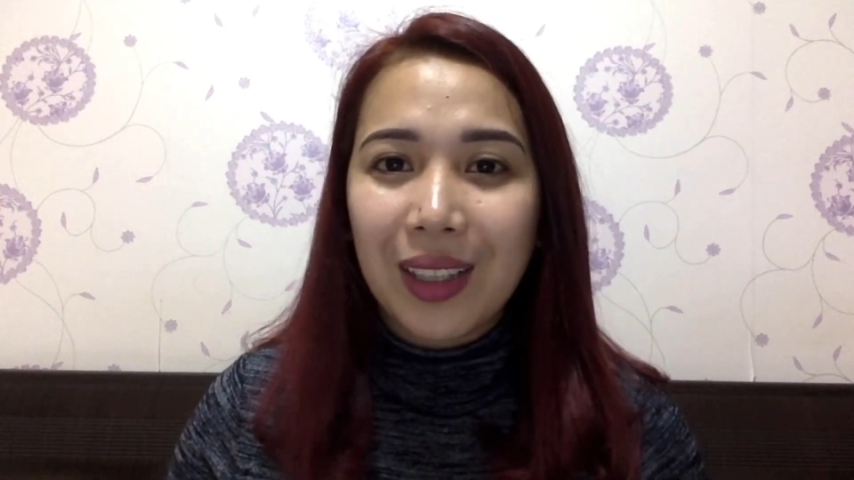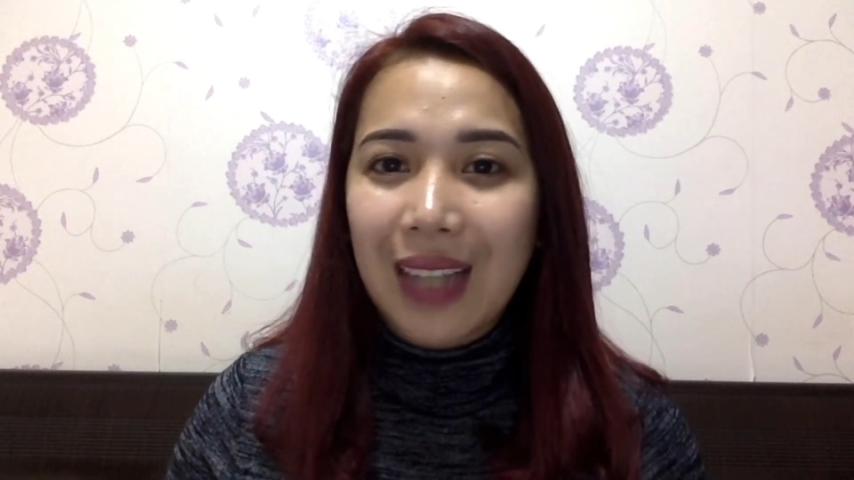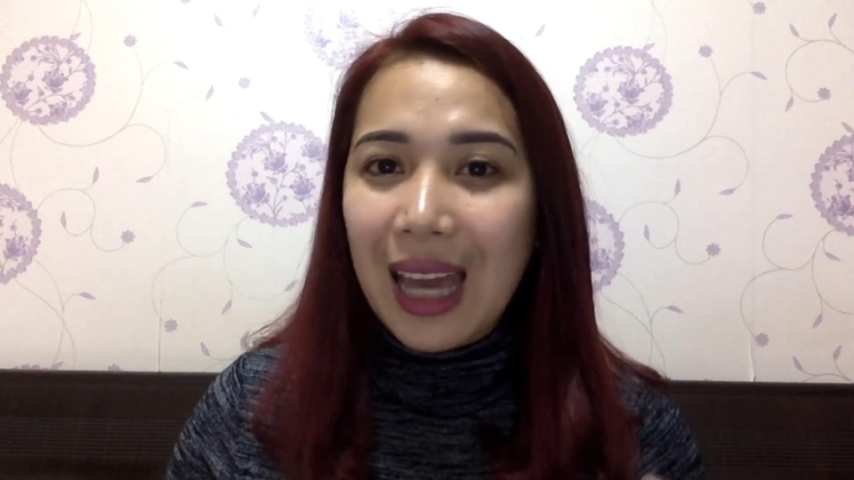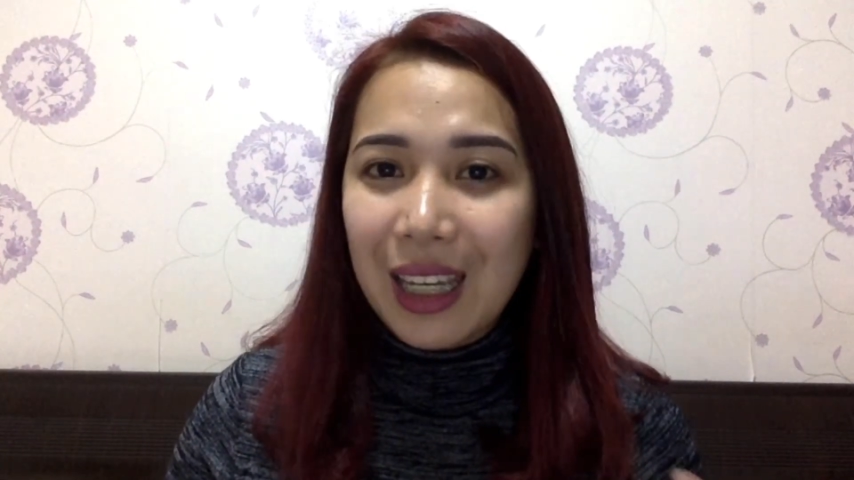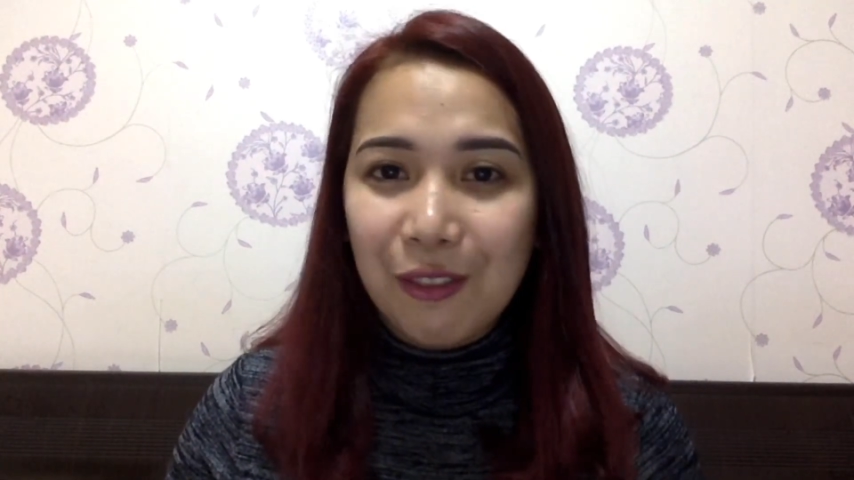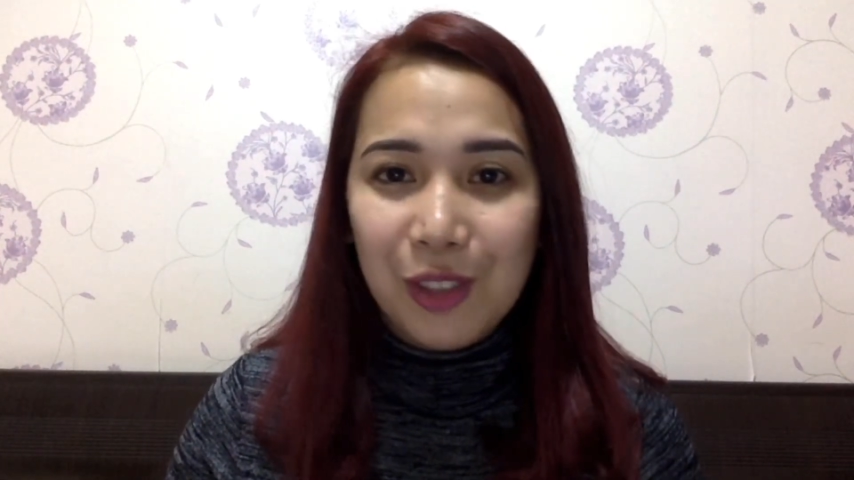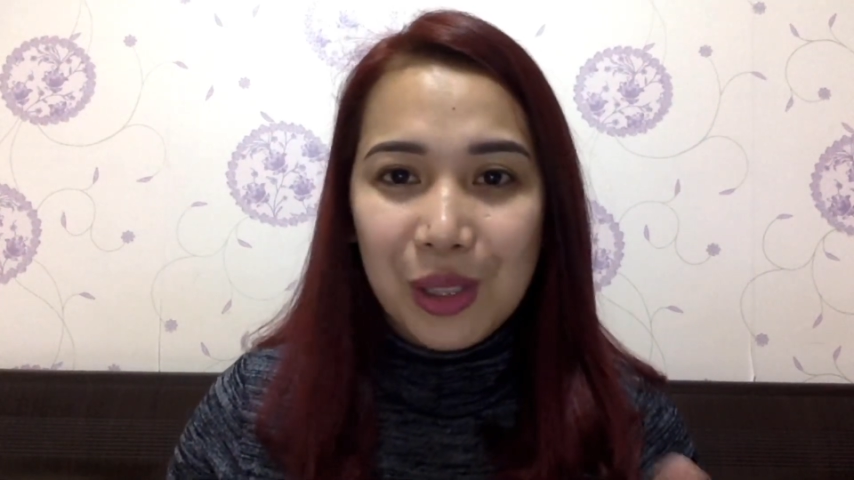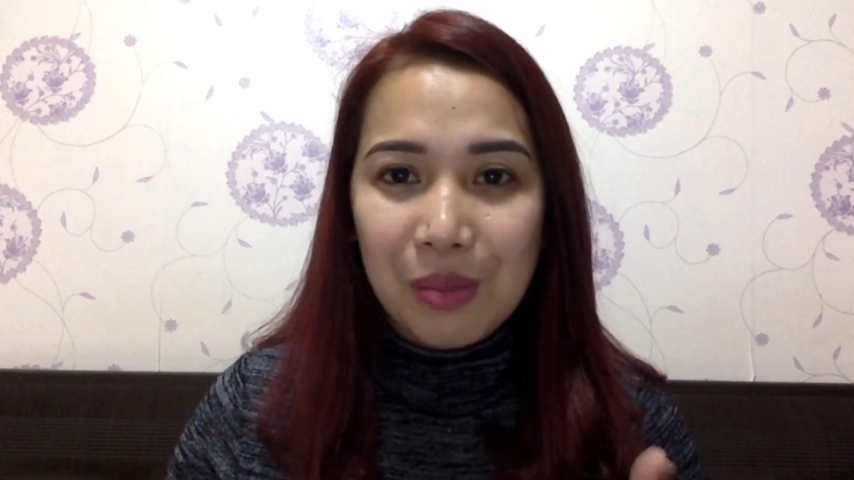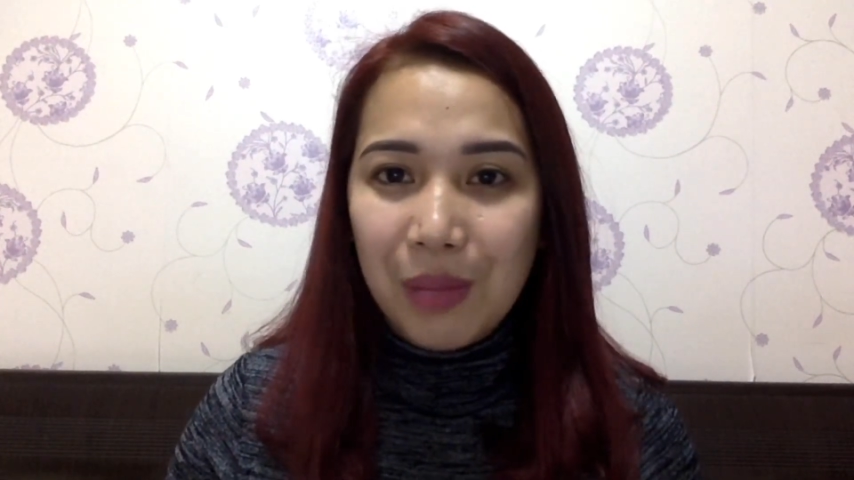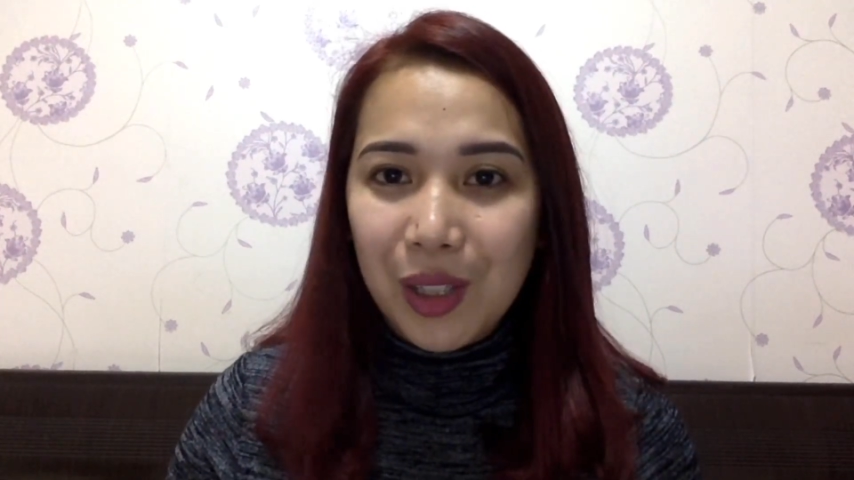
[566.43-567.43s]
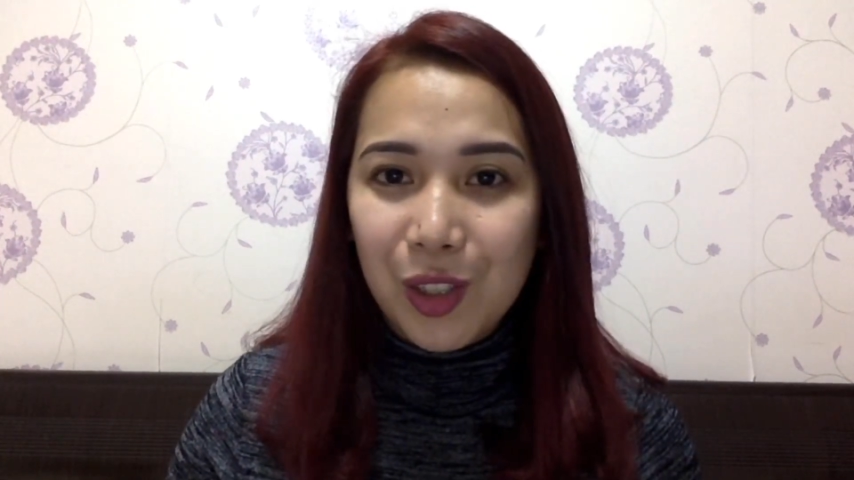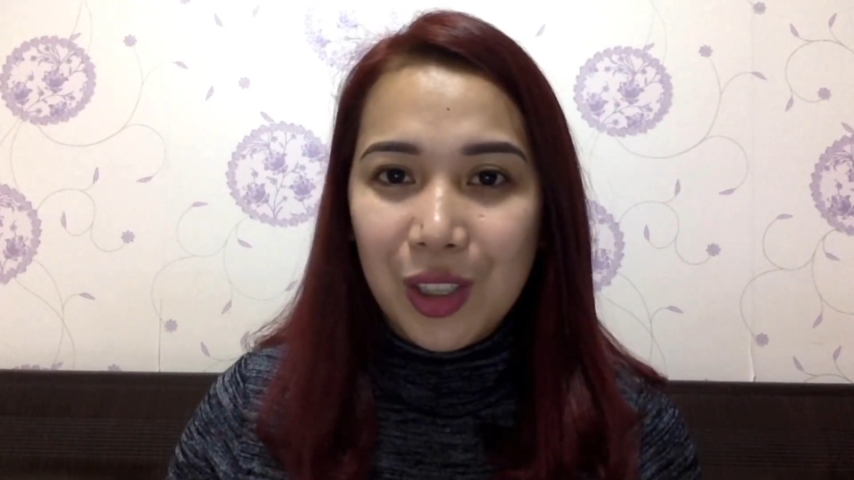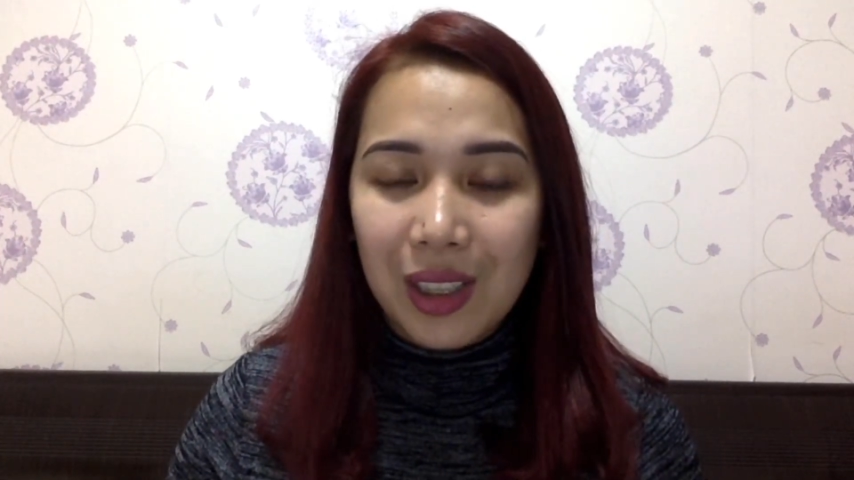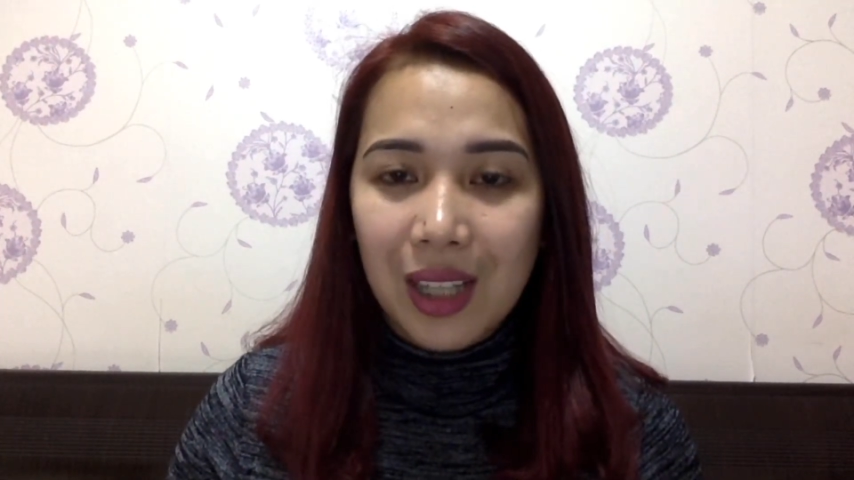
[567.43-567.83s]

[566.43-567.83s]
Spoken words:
I have just mentioned,